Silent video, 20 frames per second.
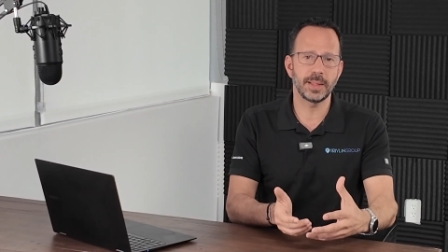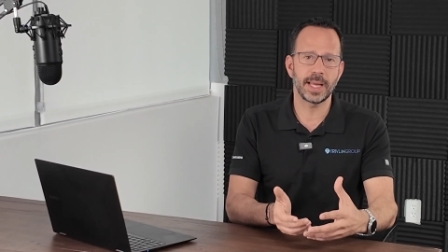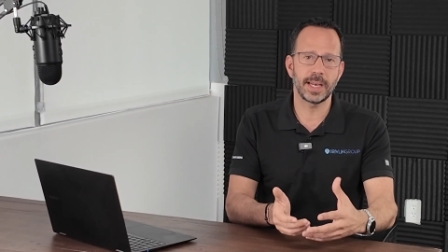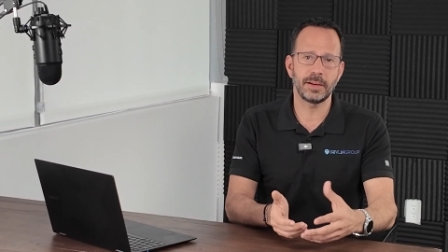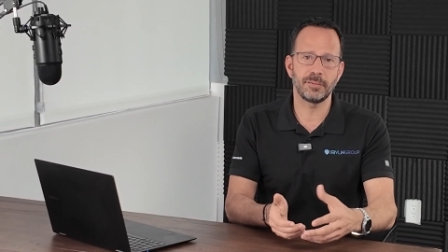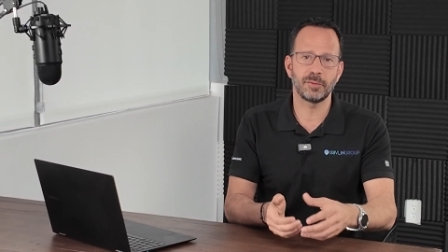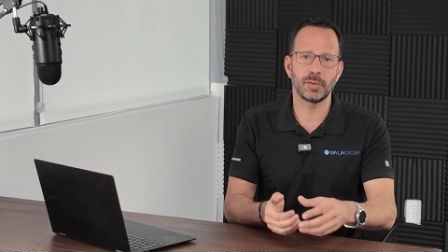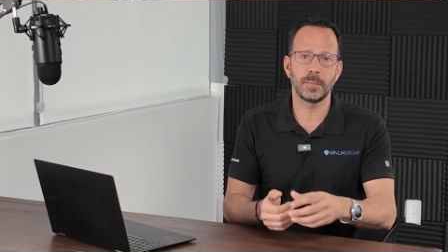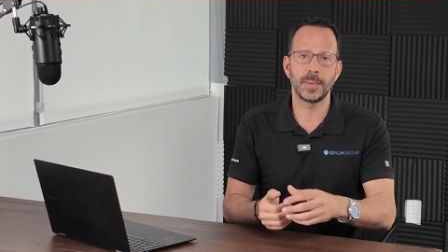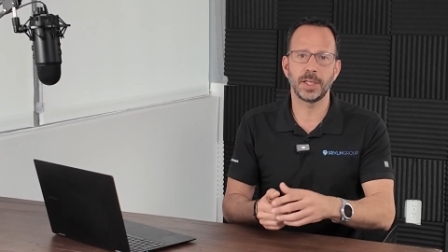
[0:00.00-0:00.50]
that
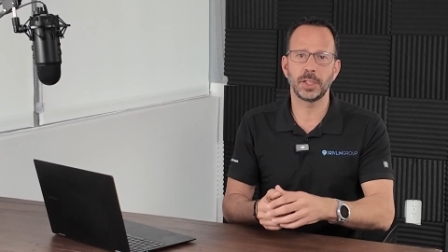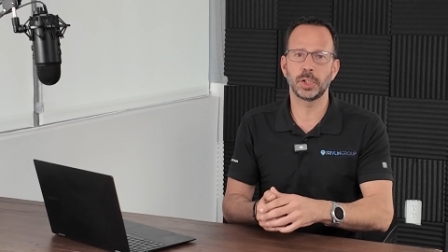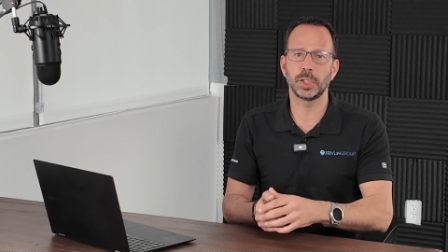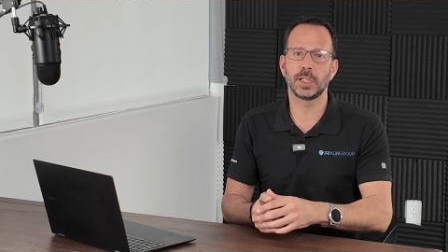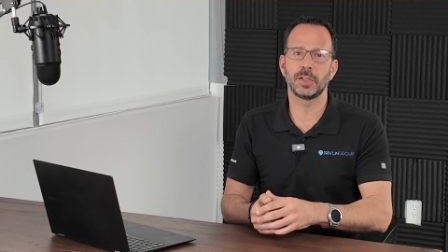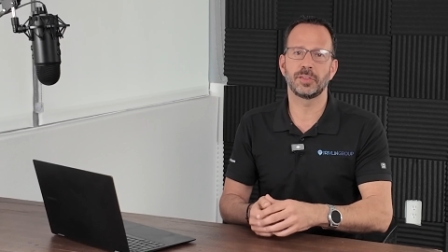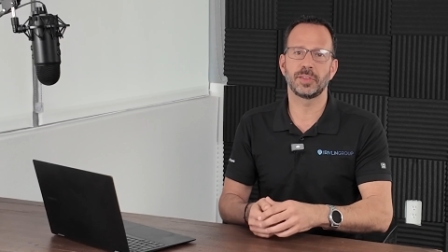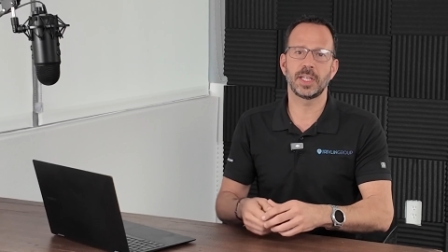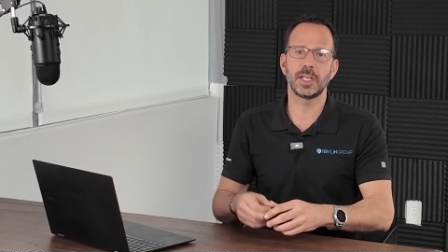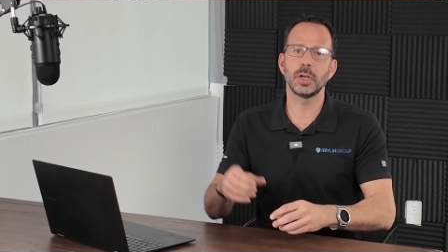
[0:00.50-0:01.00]
information
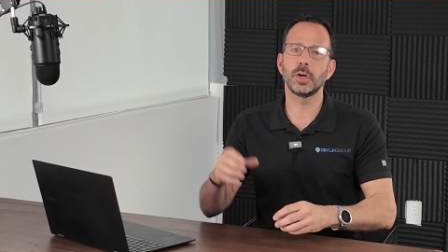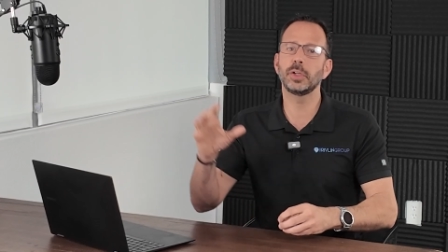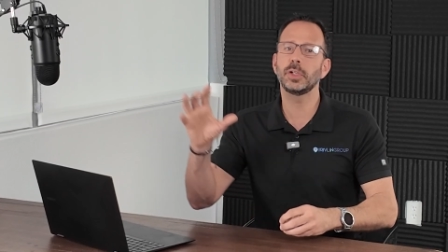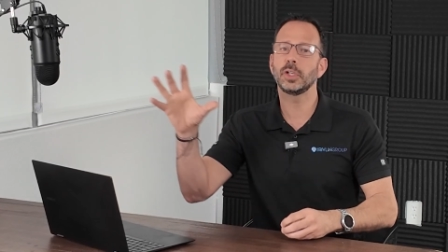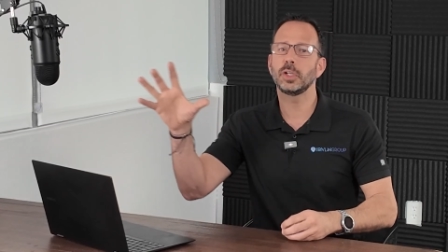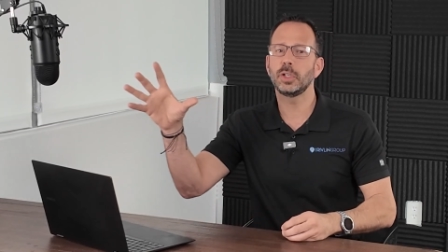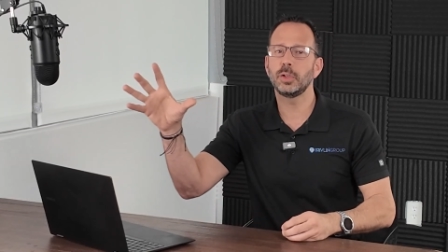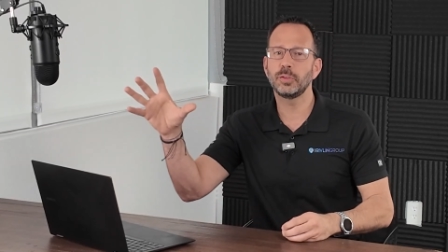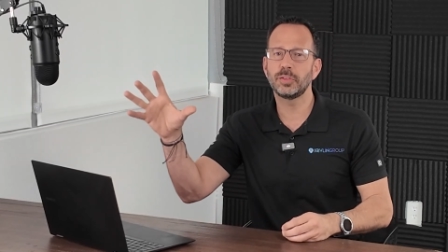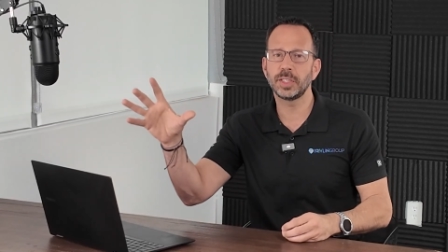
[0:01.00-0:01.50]
because they know
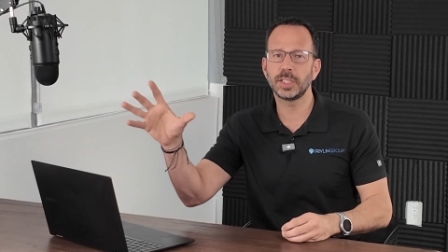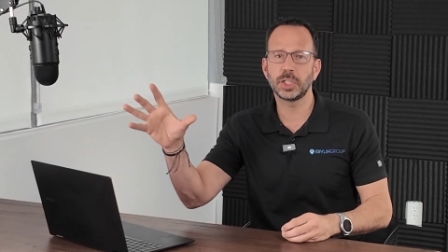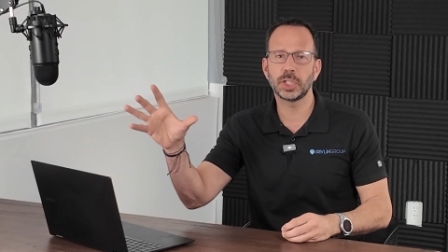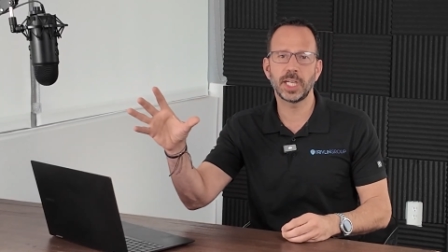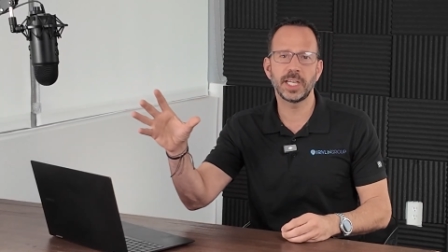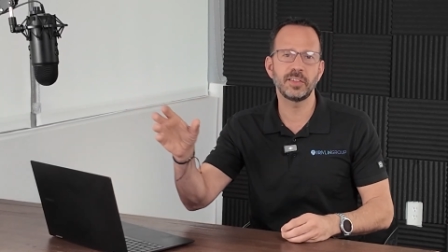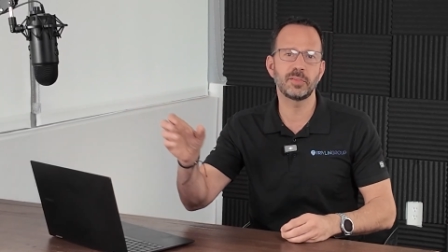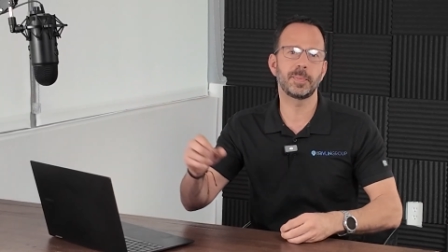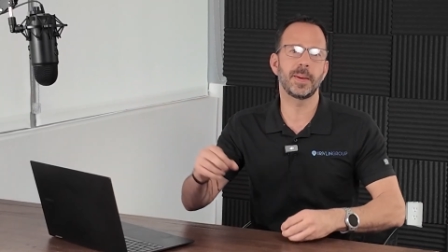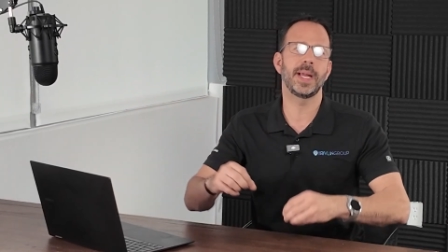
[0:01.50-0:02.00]
you're using
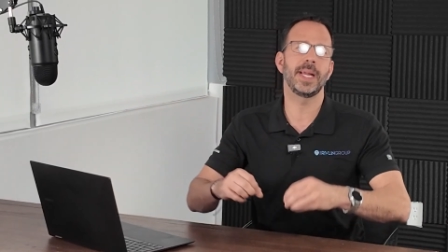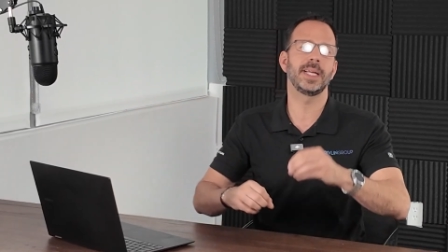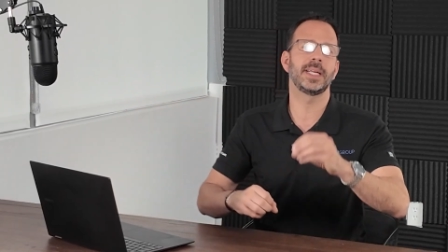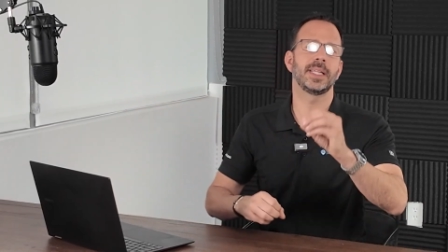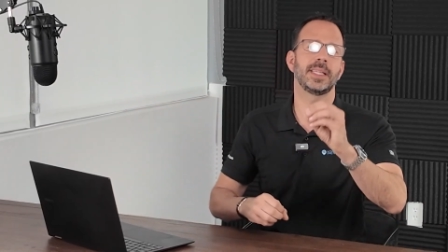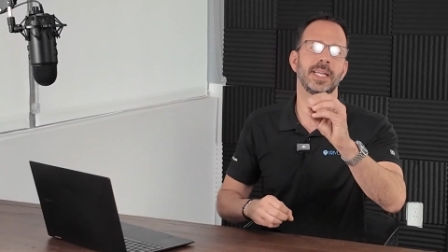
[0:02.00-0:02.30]
Chase Bank